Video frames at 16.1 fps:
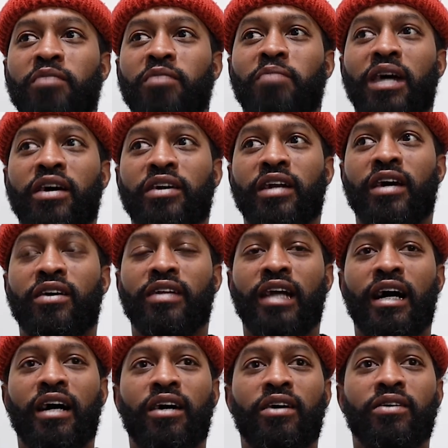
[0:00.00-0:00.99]
about it out
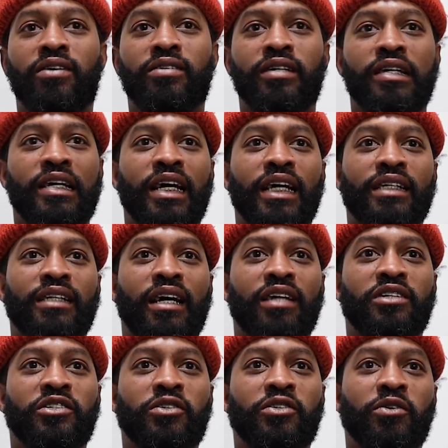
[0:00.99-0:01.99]
loud, it's not a
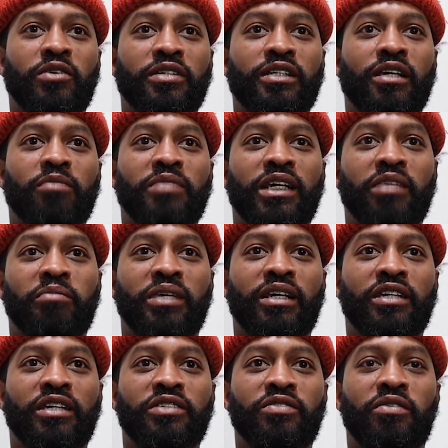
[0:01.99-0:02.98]
sore subject
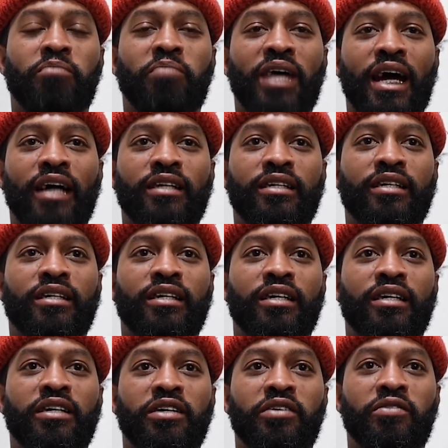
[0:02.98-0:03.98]
because you unpacked it
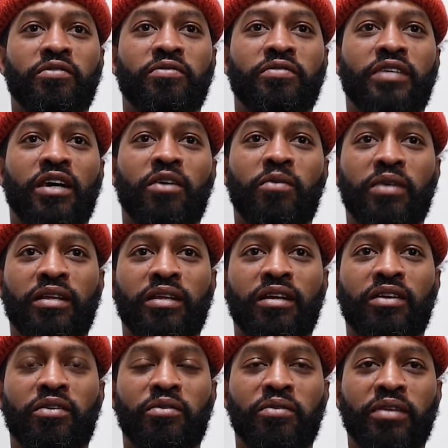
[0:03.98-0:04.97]
and you dealt with
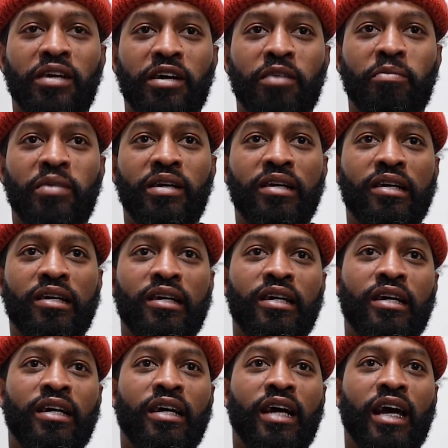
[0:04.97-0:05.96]
it through therapy,
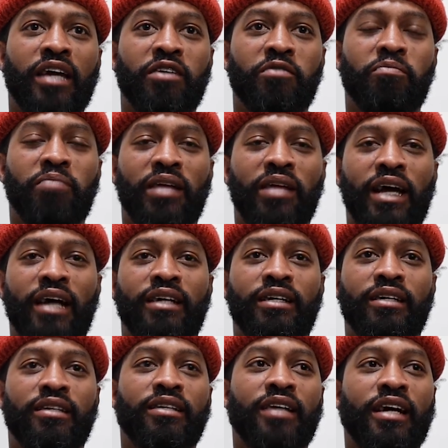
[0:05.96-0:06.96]
and you packed
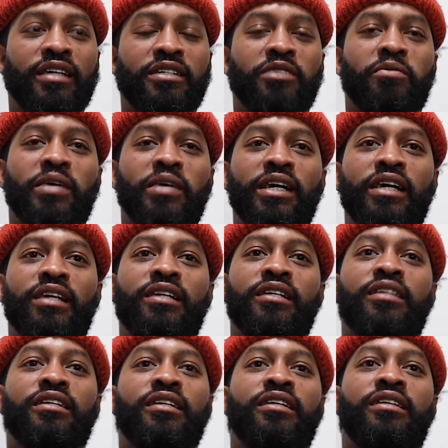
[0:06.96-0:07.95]
it nice away
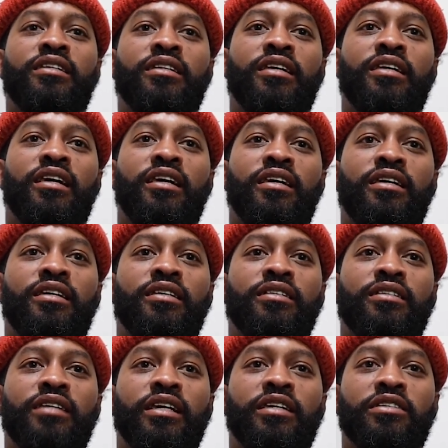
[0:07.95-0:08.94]

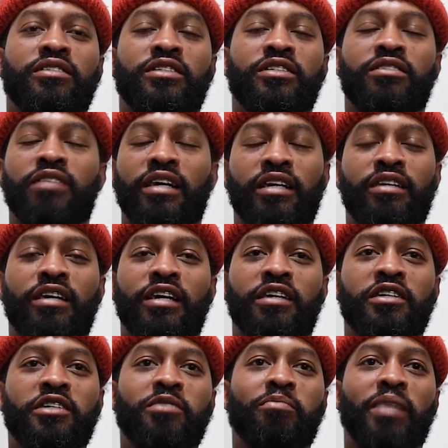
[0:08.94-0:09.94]
in
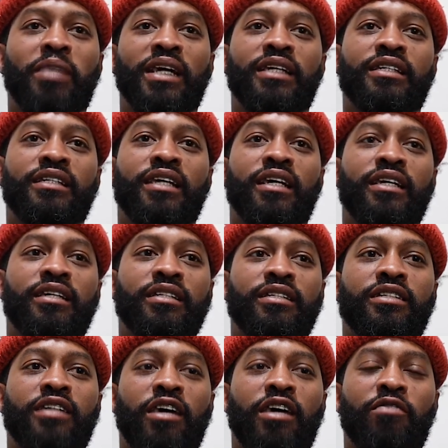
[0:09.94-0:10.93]
a space that
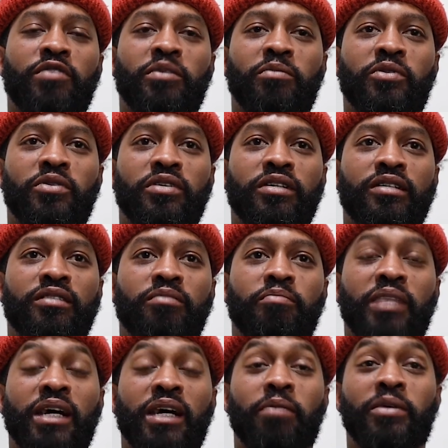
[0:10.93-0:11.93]
it's comfortable to
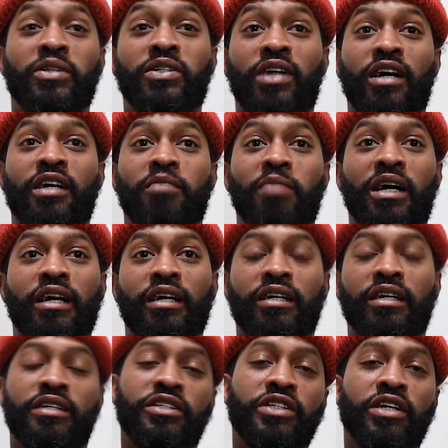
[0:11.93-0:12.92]
be able to talk about it
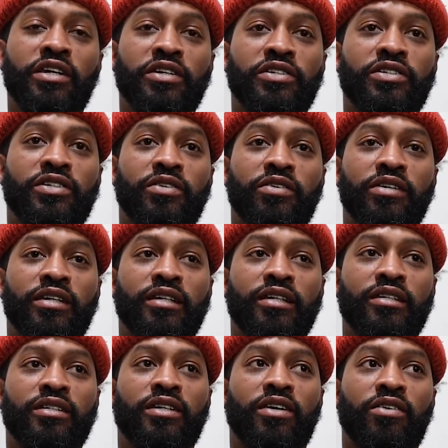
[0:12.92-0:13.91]
and share your story.
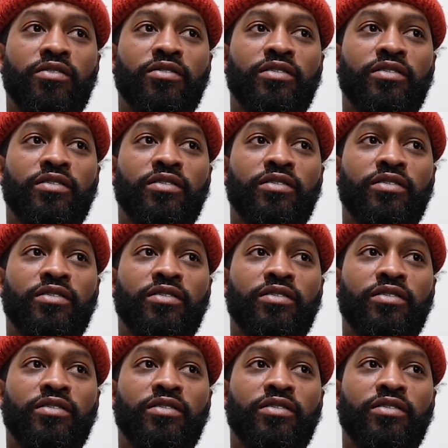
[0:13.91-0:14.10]
So